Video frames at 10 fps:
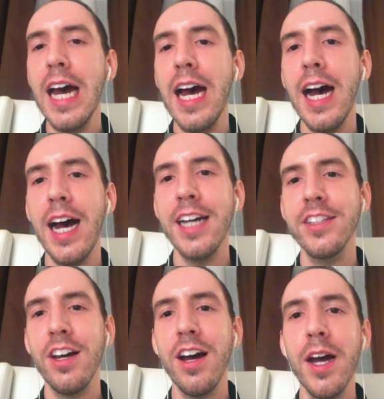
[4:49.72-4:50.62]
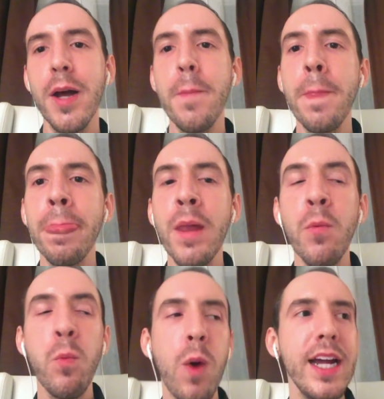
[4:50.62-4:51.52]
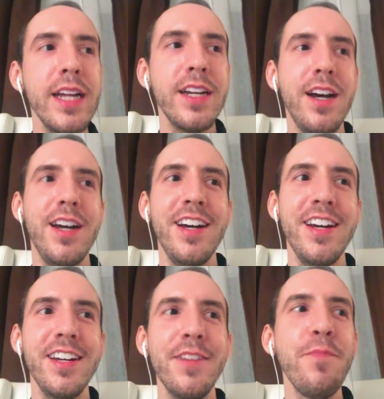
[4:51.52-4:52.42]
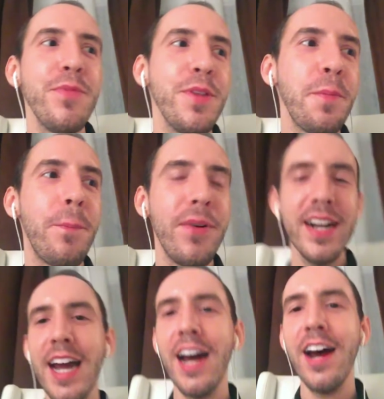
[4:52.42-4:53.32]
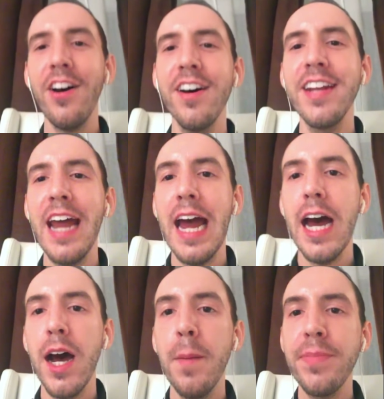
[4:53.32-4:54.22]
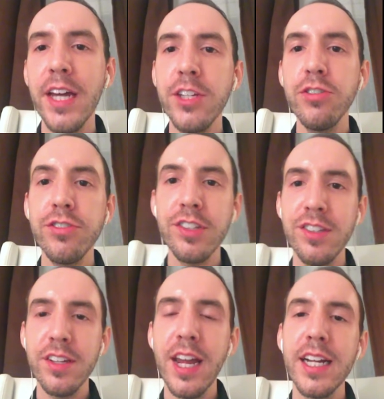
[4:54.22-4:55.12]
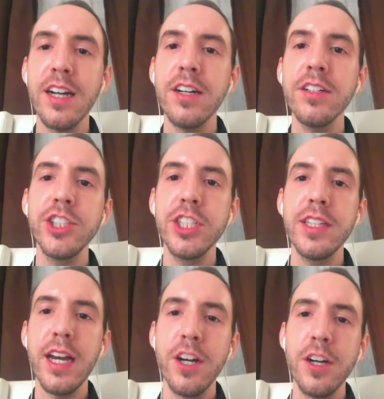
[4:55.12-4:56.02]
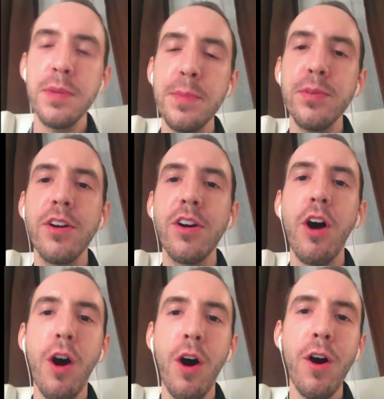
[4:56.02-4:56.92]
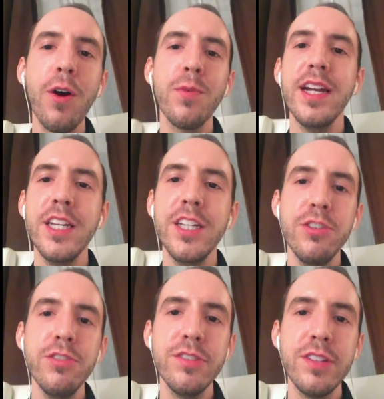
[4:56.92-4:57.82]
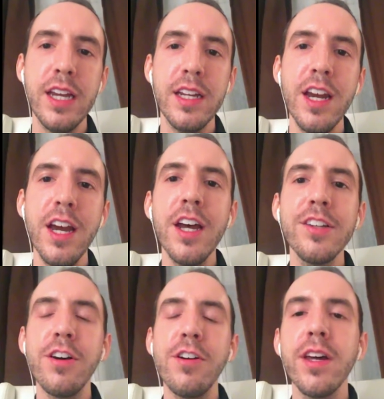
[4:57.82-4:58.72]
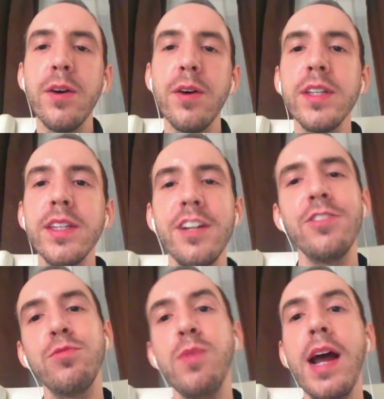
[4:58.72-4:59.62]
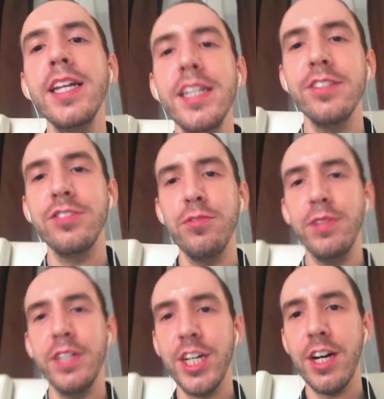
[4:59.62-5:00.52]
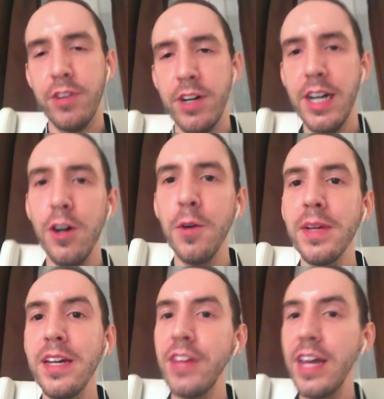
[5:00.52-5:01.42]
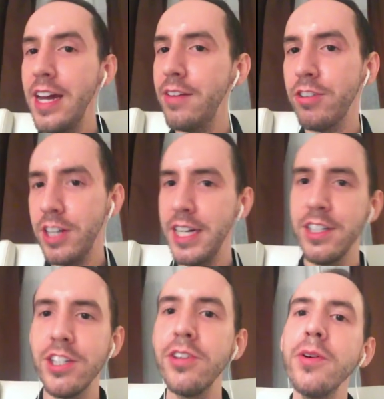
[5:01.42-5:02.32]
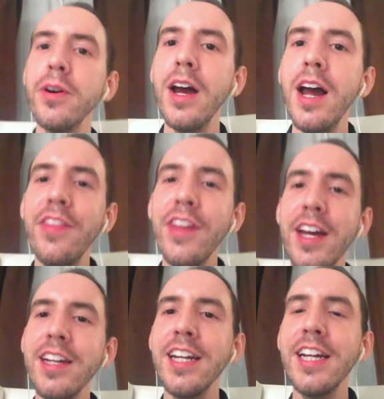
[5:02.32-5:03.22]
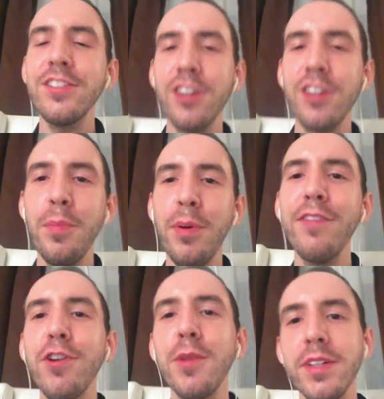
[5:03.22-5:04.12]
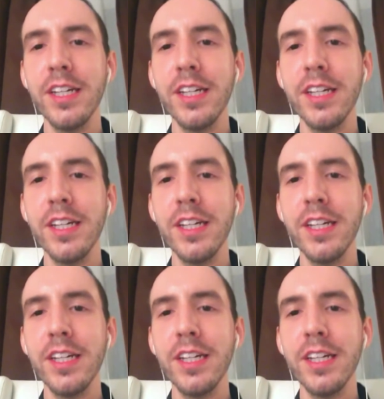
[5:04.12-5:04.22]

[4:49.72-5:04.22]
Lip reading: I thought, why not bring out an app that uses the technology that young people are already using so that when they are ready to reach out for help, if they ever need to, then it's on a platform that